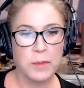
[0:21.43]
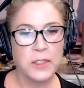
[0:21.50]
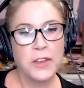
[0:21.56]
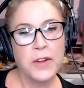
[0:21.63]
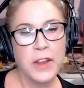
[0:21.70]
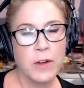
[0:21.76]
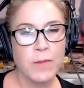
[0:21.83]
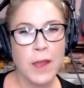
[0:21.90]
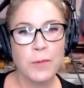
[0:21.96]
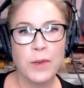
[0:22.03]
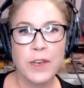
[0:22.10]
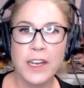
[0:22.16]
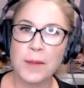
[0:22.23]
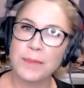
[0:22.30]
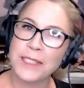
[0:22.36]
From Studio
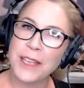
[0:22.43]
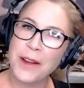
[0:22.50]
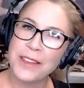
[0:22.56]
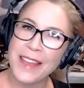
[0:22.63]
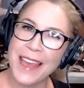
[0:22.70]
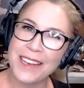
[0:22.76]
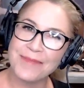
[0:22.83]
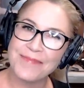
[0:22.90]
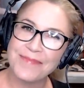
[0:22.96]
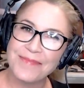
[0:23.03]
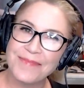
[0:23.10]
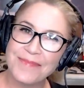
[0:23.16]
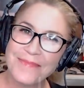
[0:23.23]
Redwood, I'm Sarah Lane.